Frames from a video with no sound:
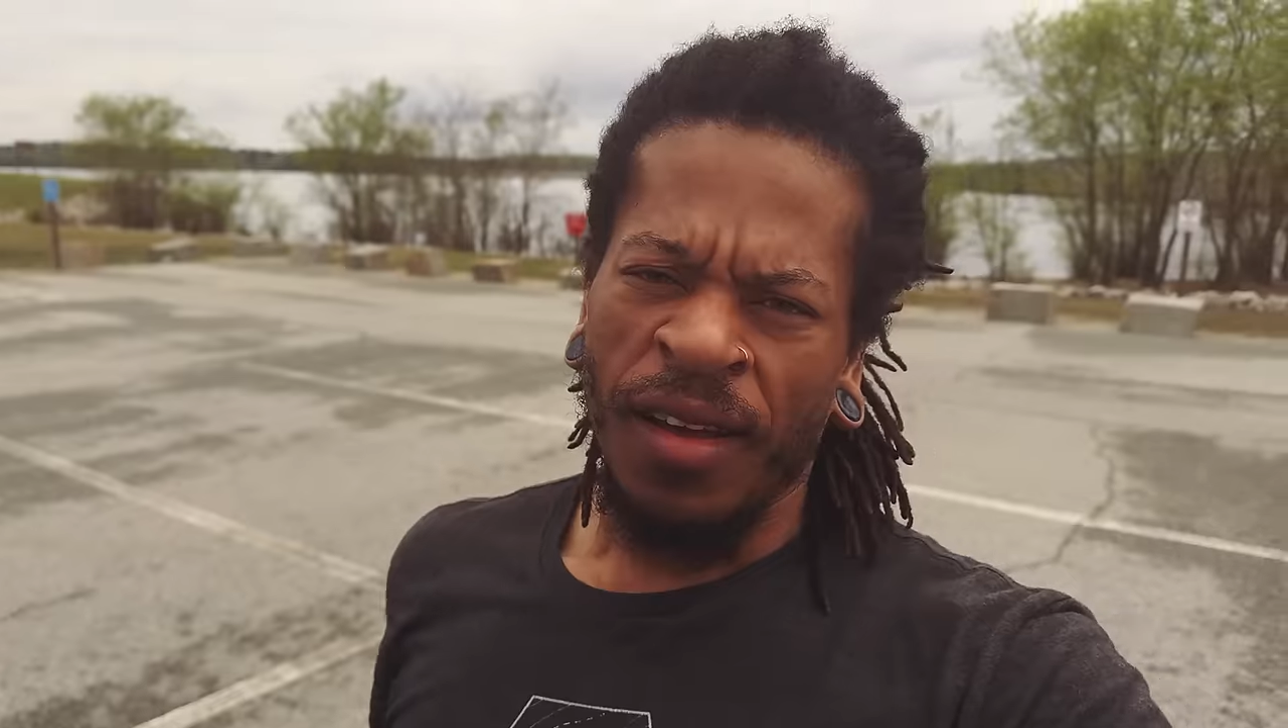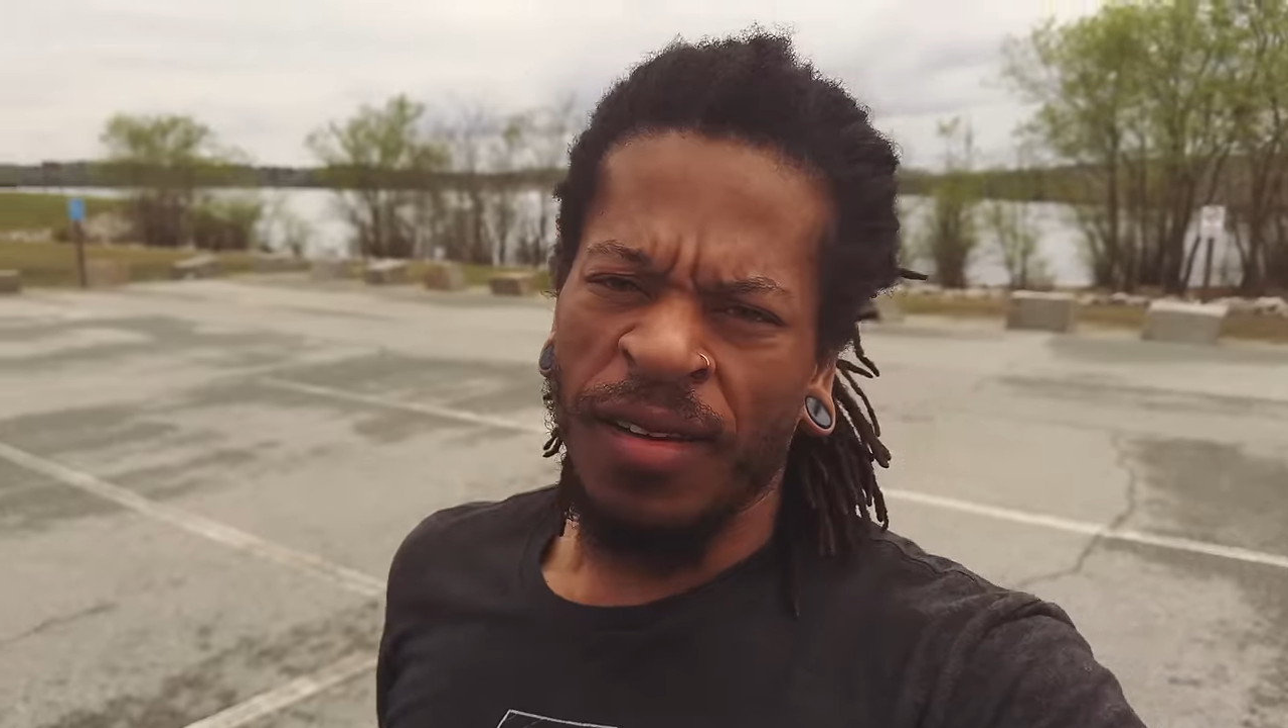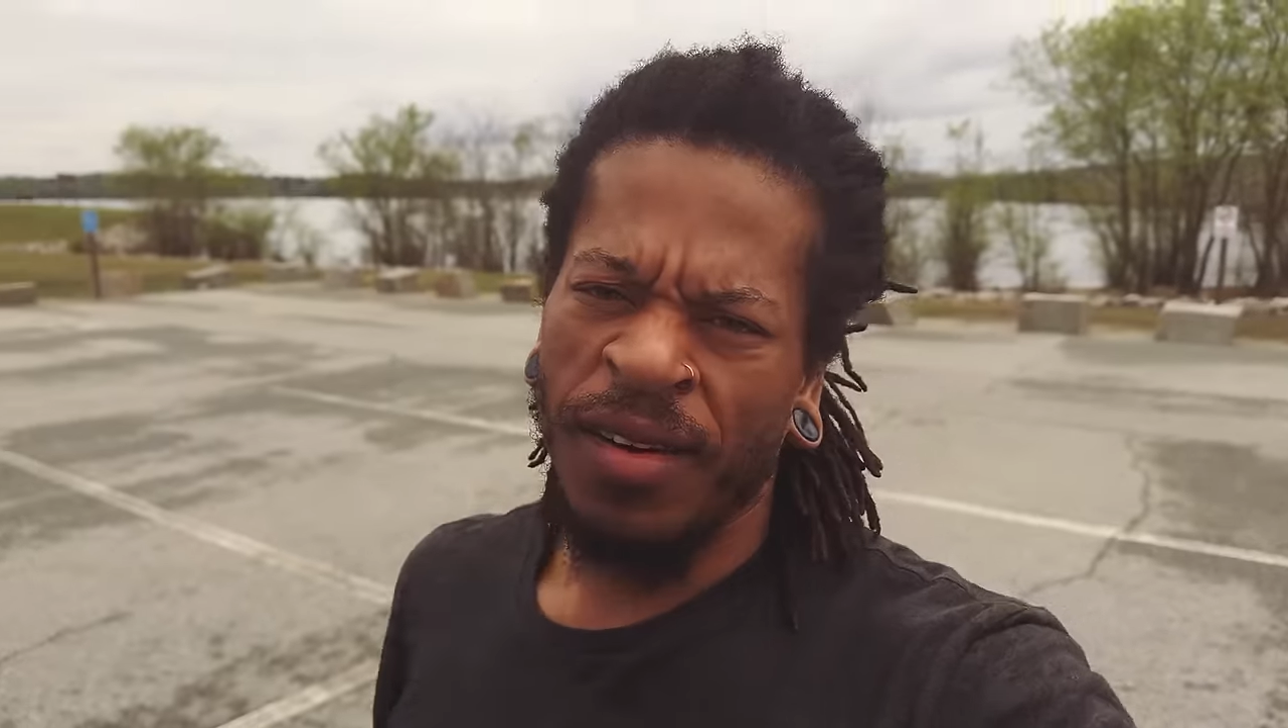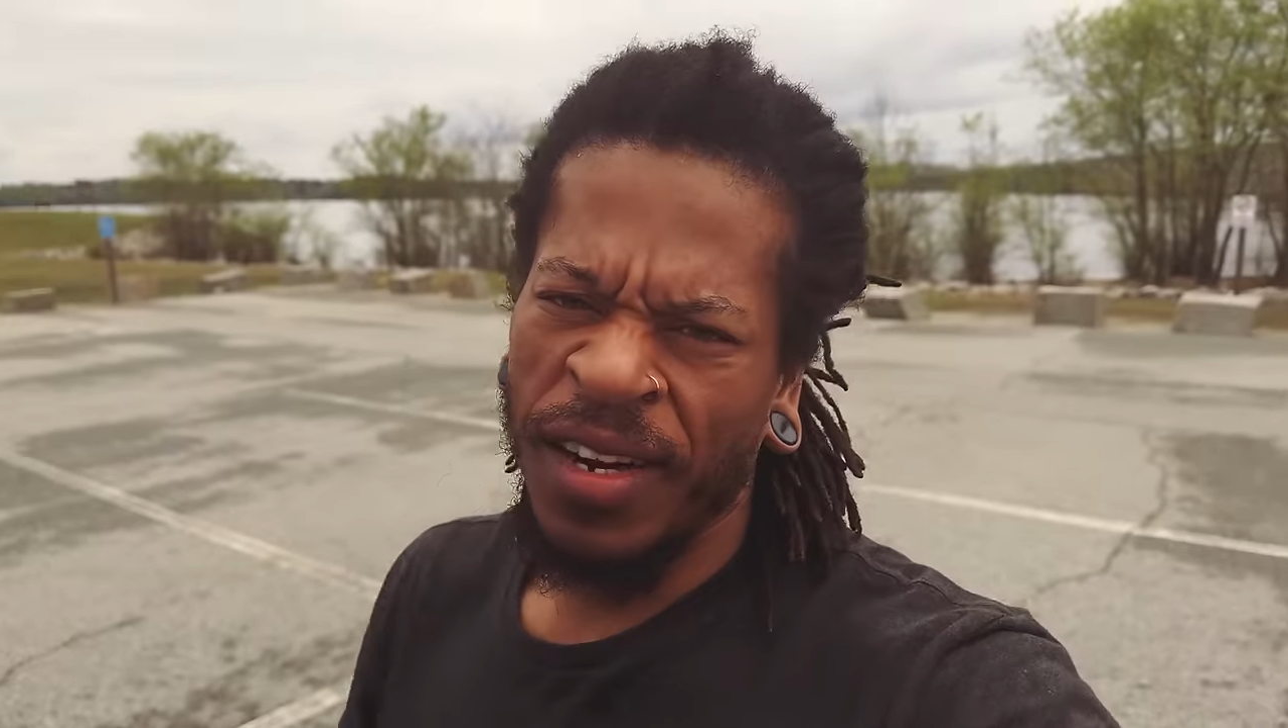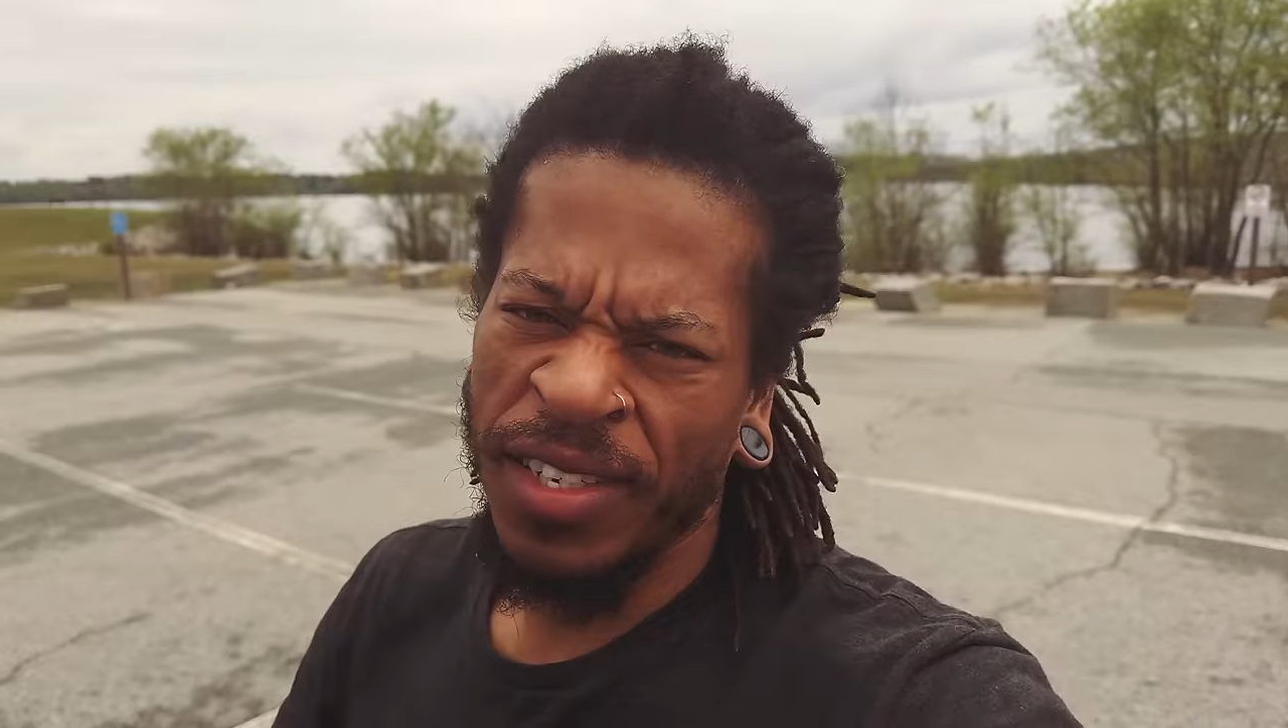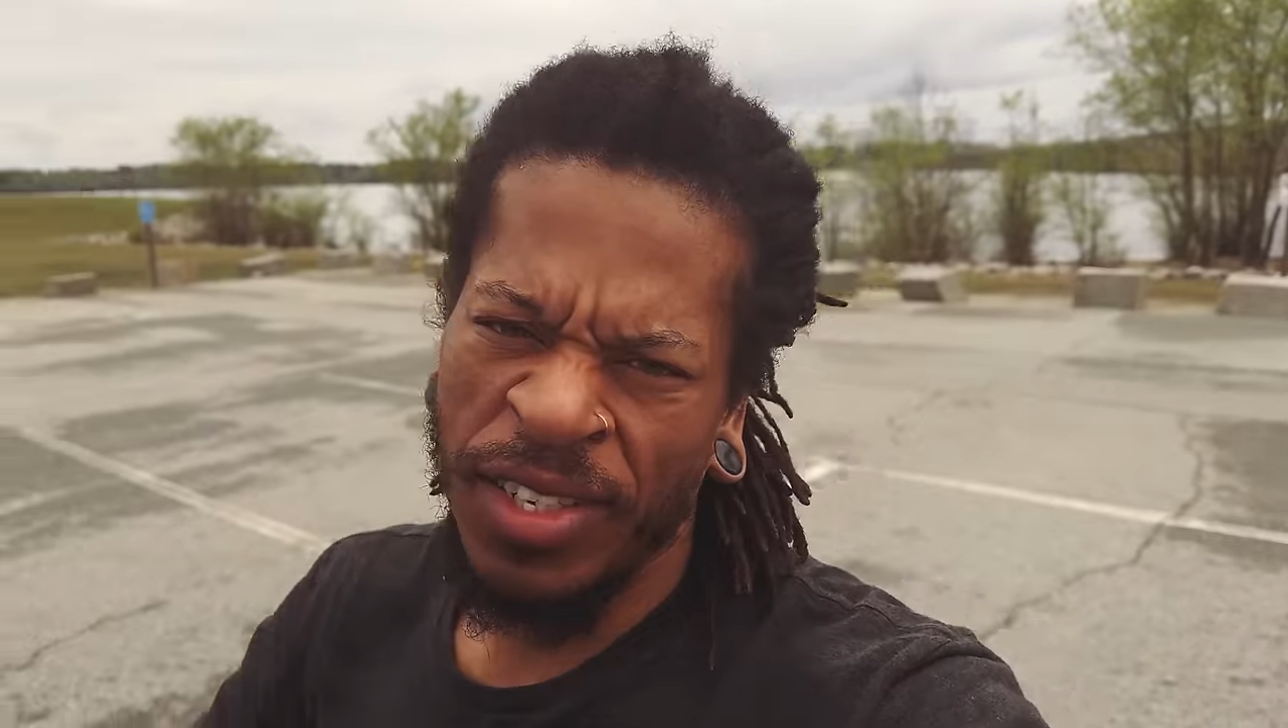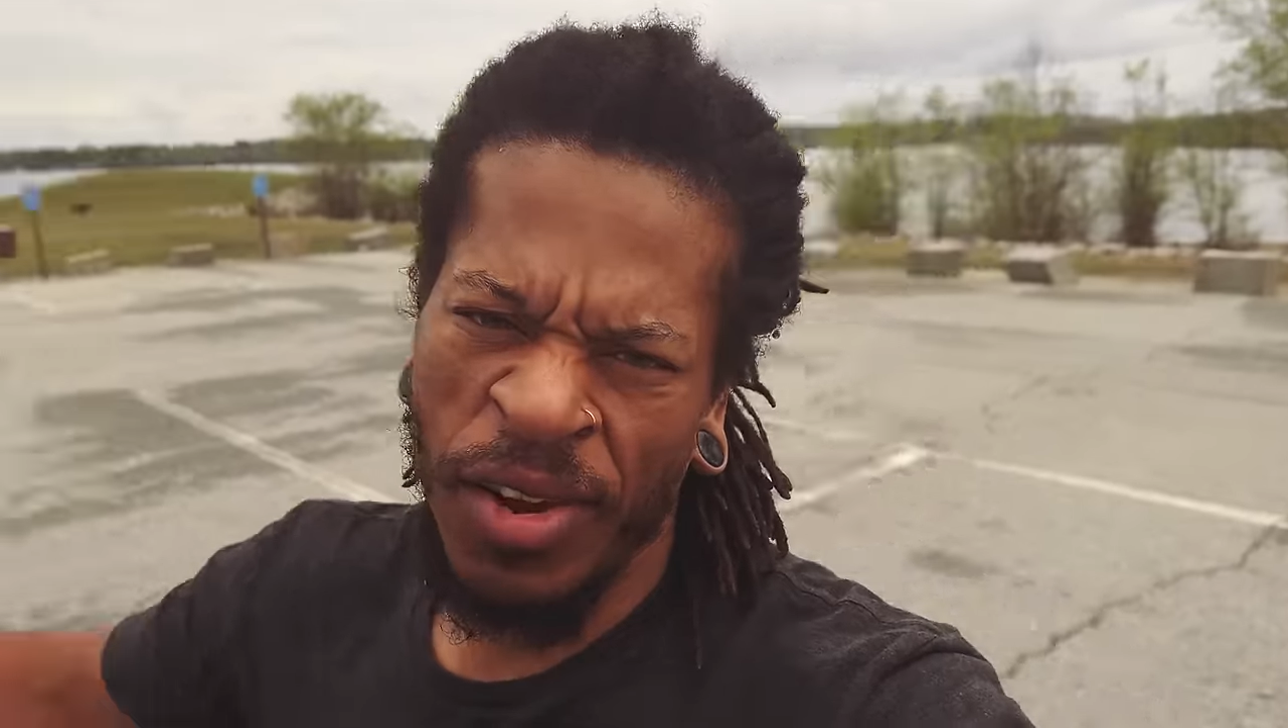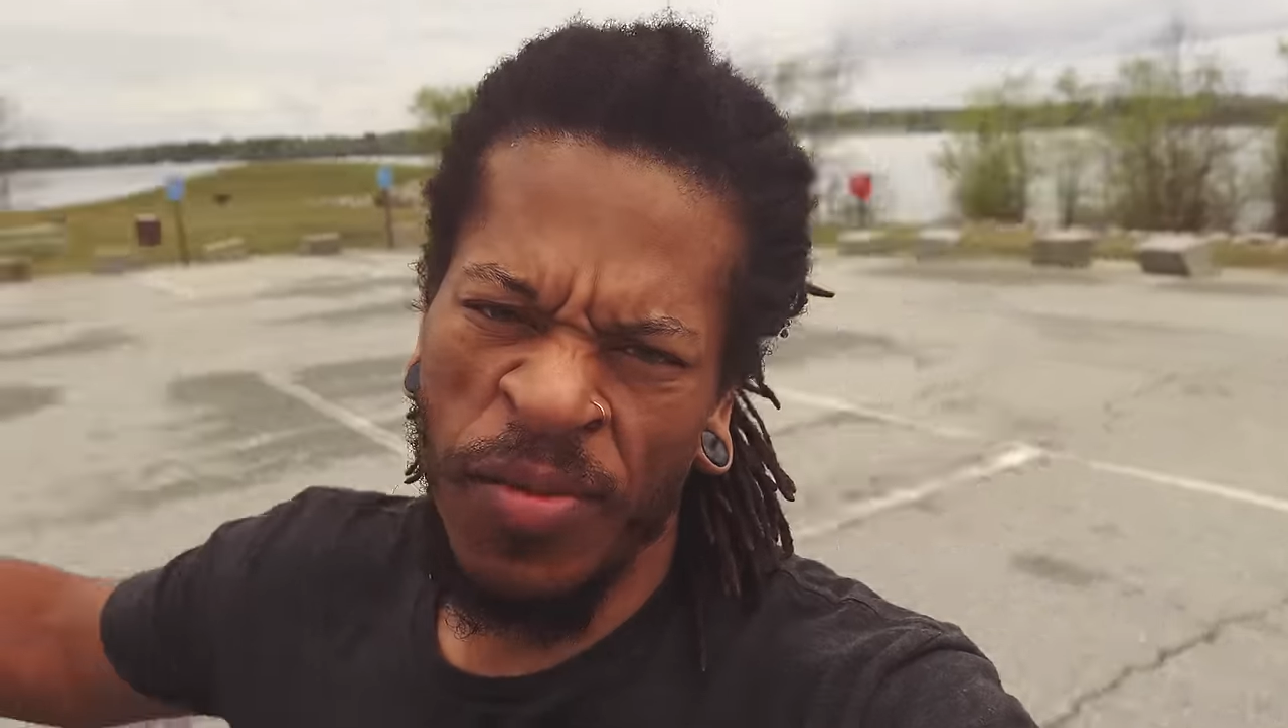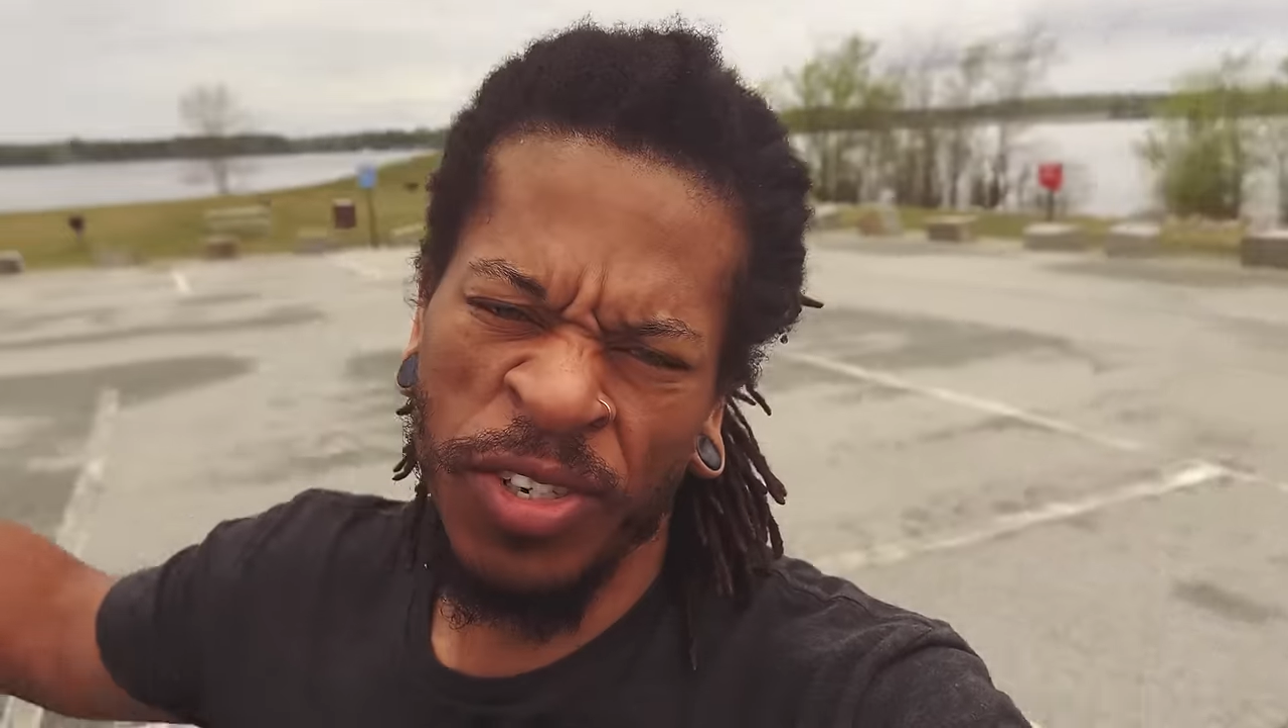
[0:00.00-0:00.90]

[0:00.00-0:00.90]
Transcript: Alright, so